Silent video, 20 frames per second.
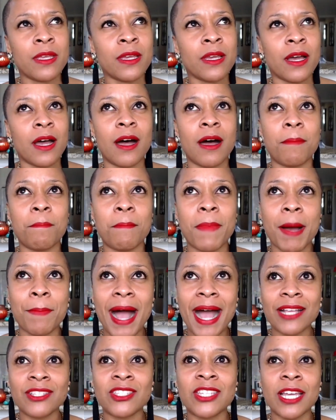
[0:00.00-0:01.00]
a
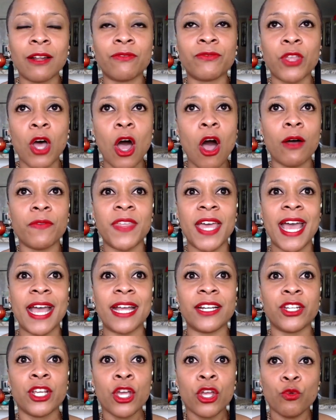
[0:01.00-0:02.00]
mindset of thought
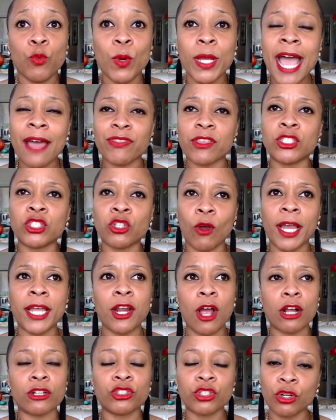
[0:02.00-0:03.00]
that we have to train
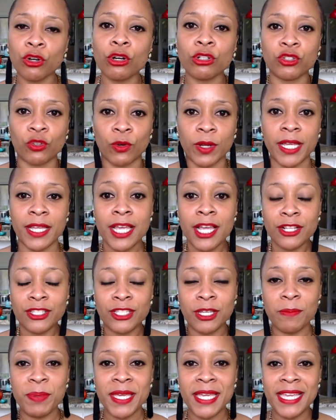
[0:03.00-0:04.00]
our children
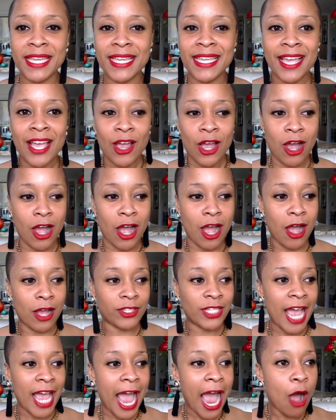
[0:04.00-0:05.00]
to be
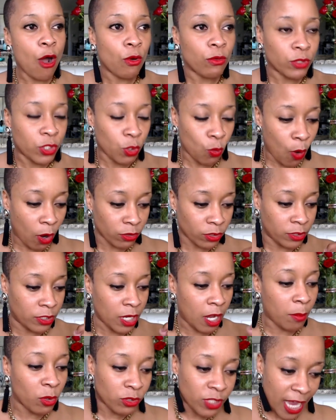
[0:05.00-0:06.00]
to work
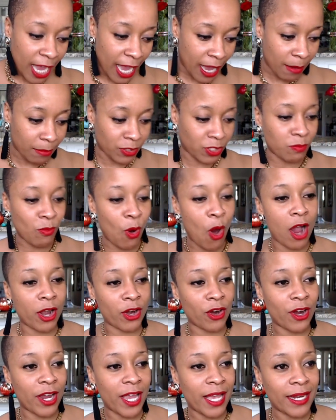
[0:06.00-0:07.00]
double time
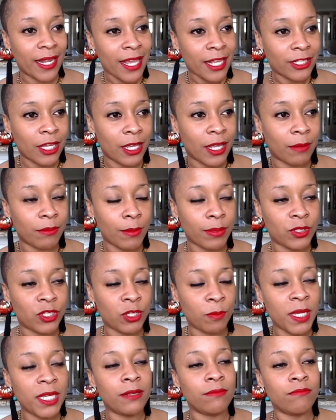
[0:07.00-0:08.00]
smarter and to
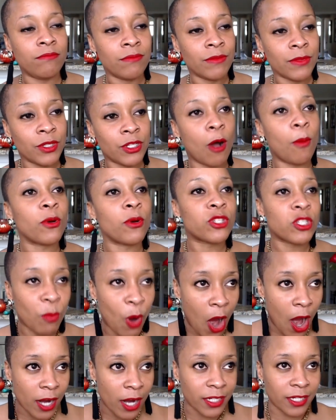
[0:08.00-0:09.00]
be double
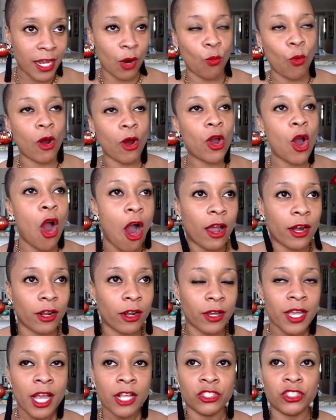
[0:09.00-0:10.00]
smart and work
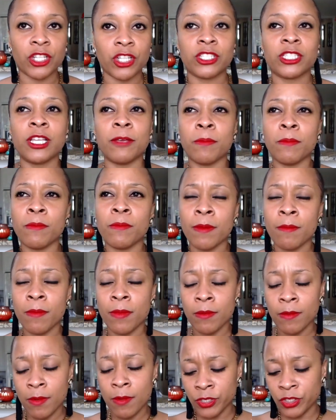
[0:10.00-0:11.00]
harder just
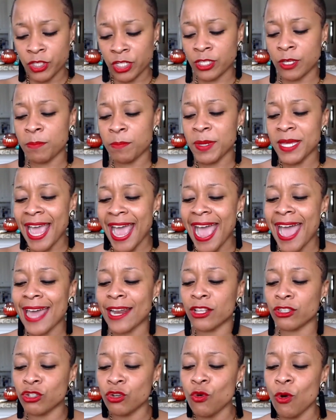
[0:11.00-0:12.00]
to be
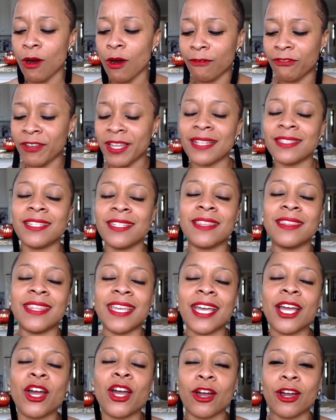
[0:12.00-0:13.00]
added to or fit into
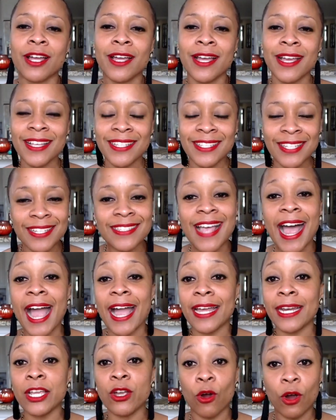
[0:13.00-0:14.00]
their
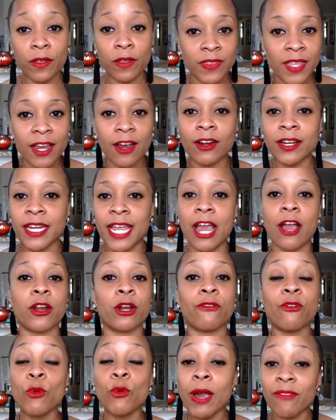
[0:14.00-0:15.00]
society or their
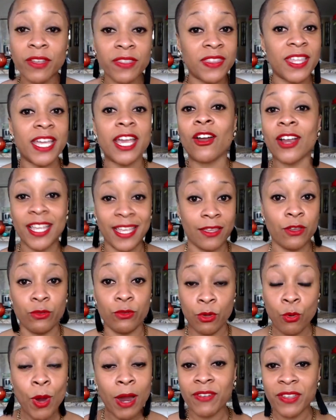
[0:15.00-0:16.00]
narrative, whoever
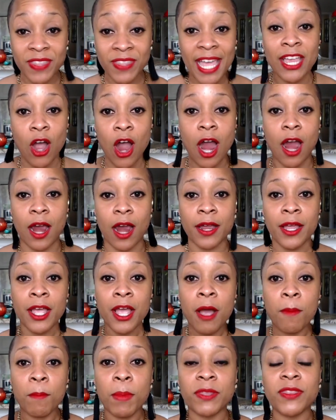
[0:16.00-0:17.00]
they are.
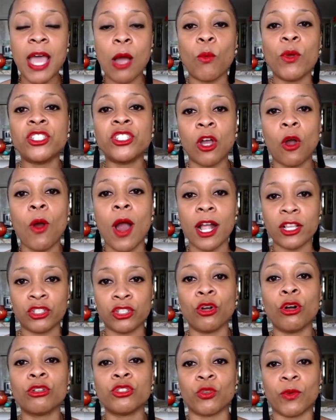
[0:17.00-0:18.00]
But that we show our
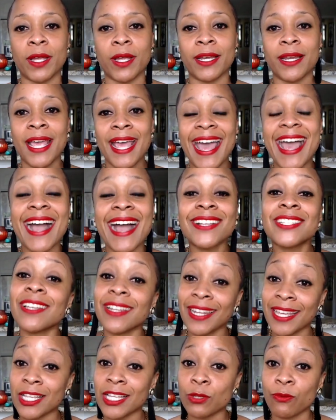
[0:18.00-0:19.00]
children
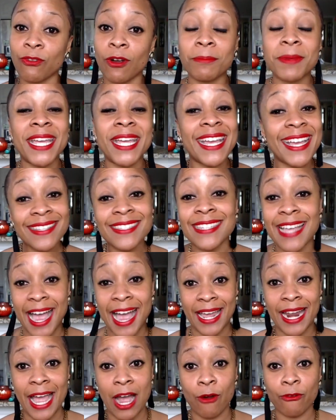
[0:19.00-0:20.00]
excellence from the
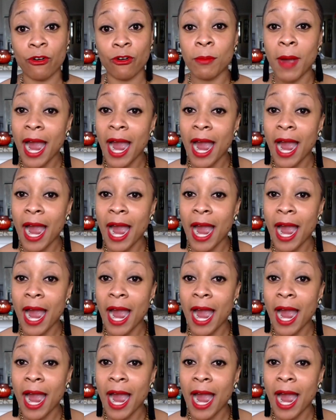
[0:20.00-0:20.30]
inside out, from our